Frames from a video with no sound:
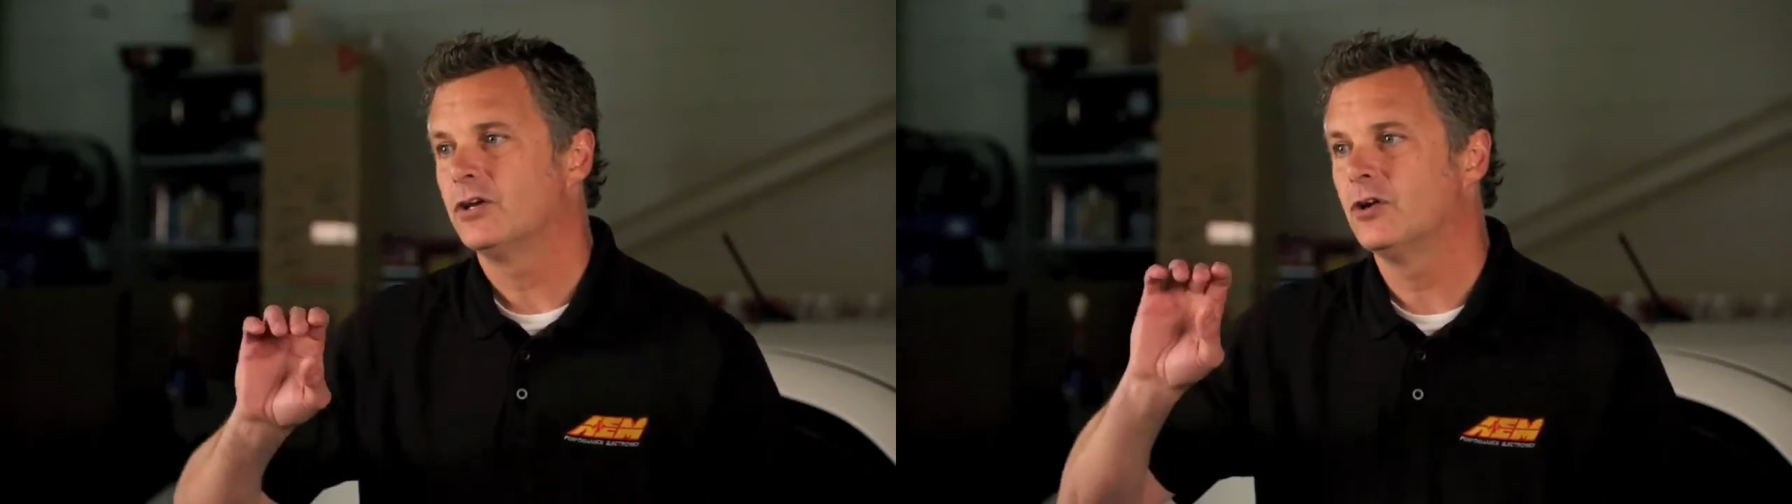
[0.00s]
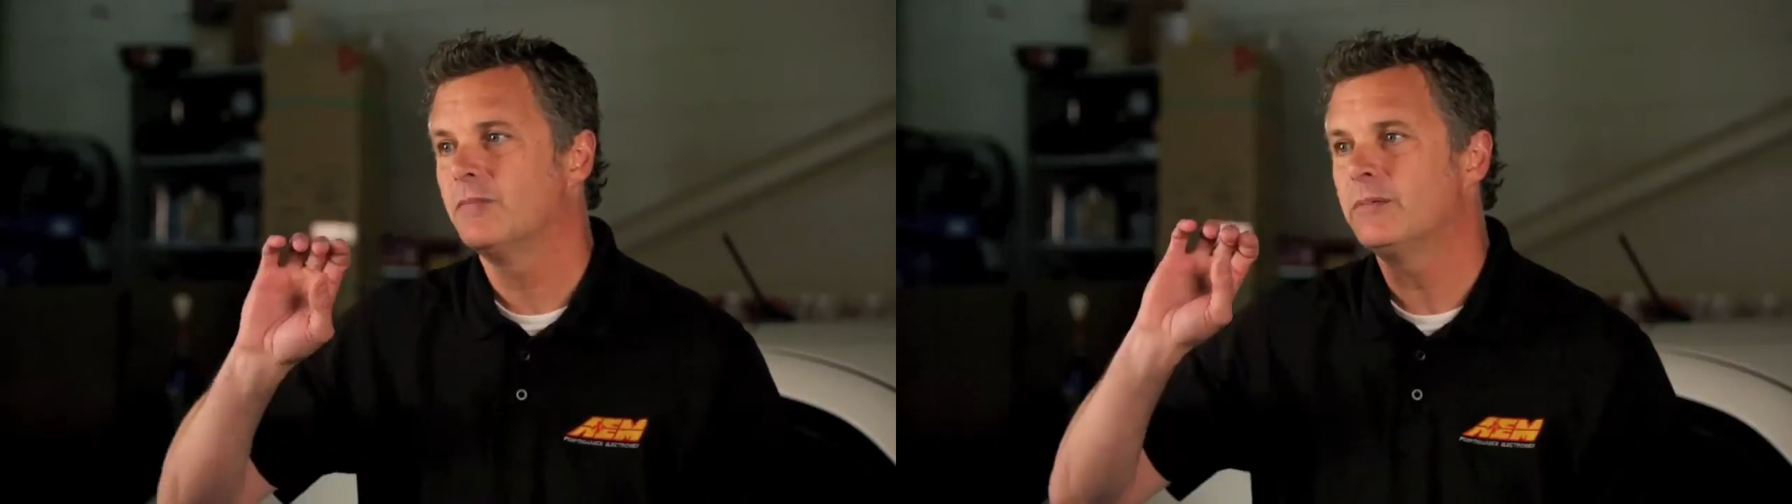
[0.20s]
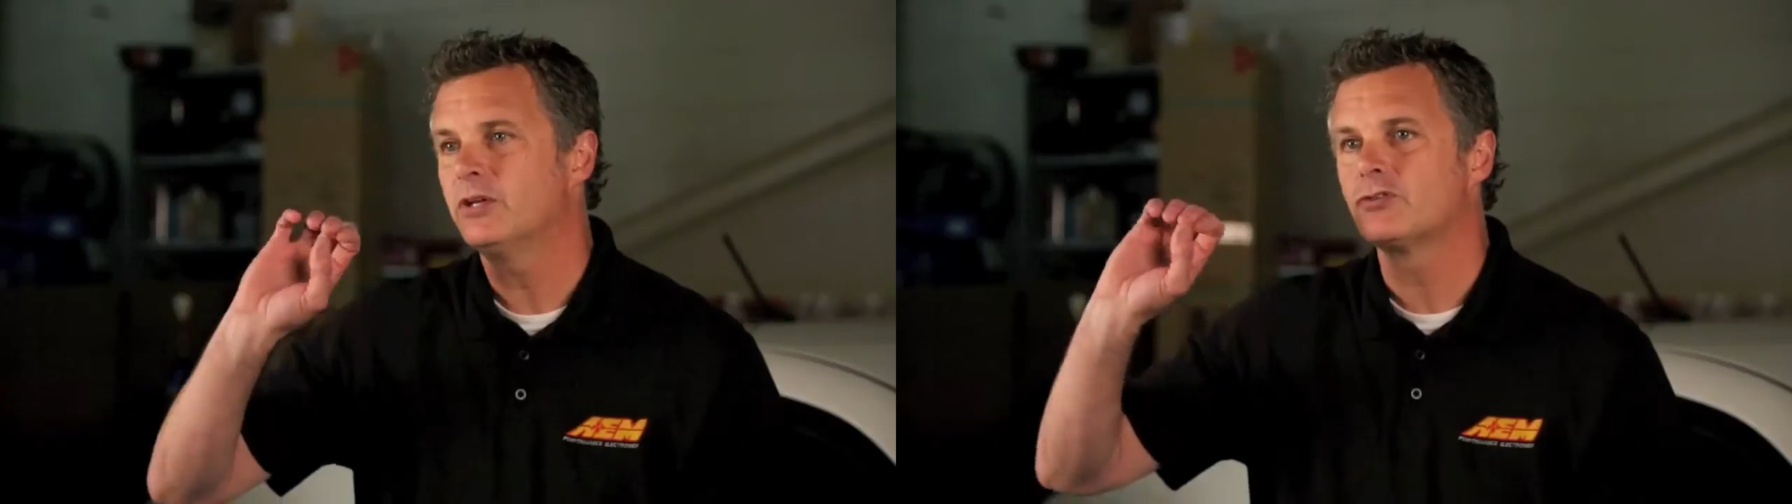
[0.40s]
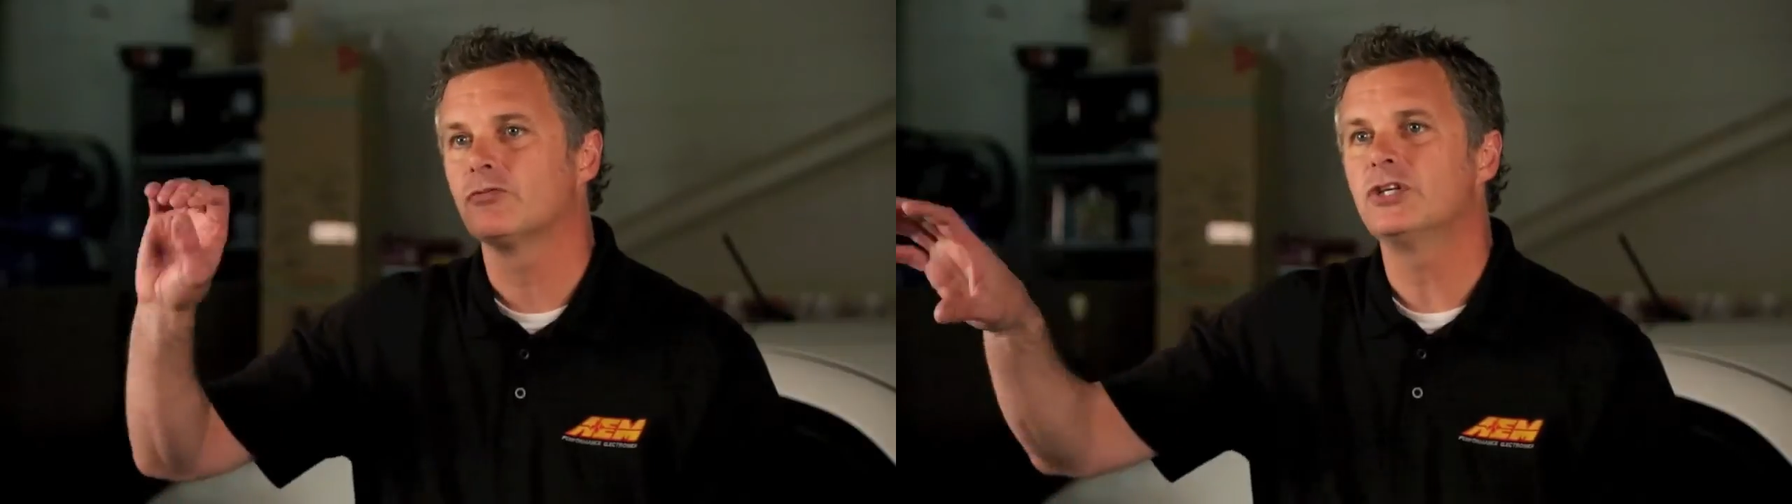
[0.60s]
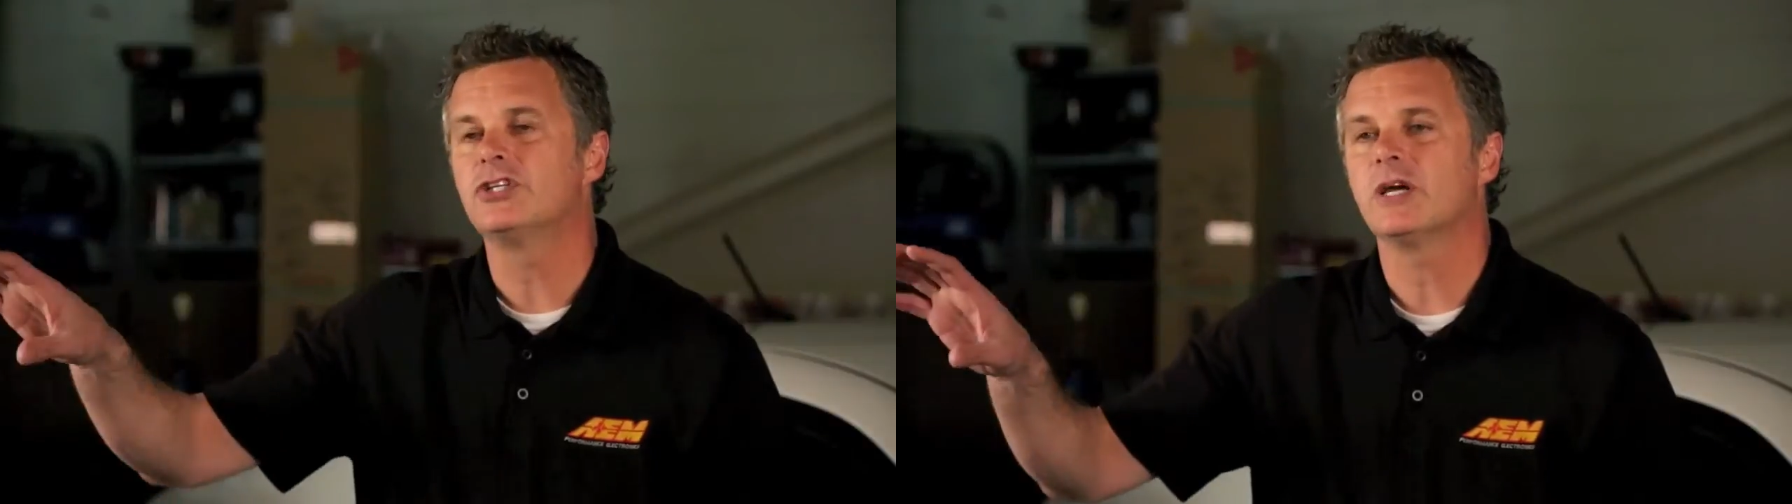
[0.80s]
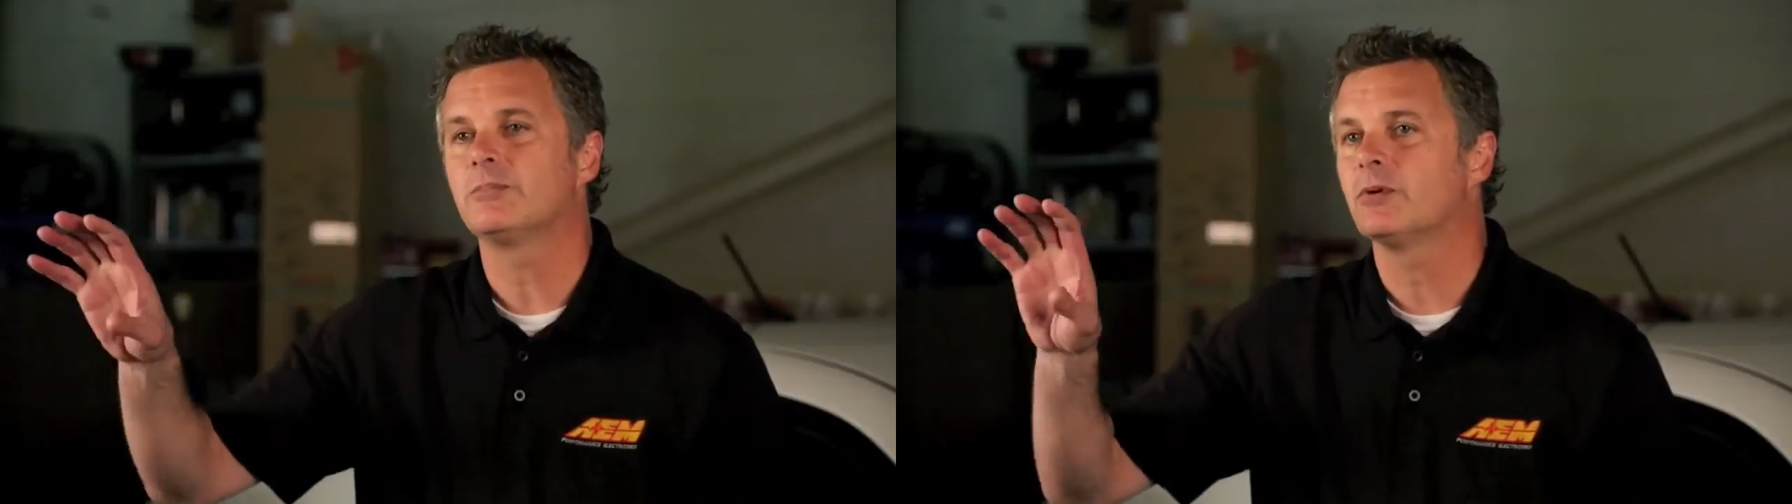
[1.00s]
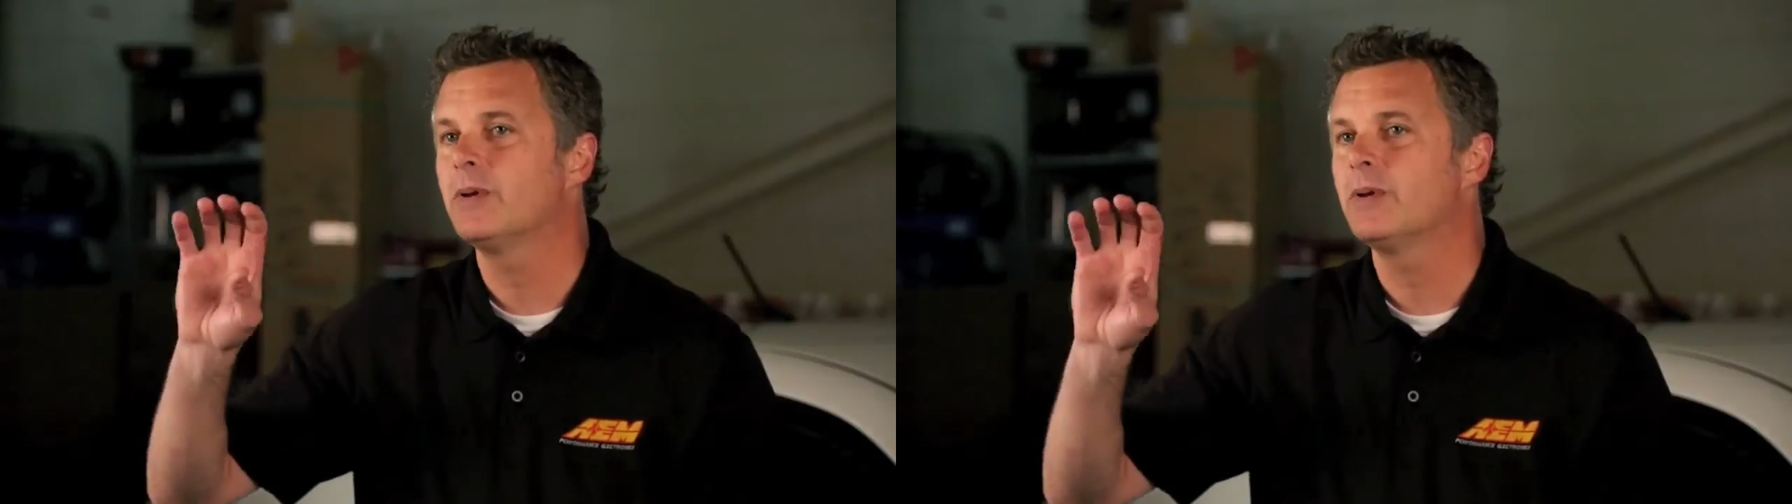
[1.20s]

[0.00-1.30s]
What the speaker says: maybe it's re-chipped,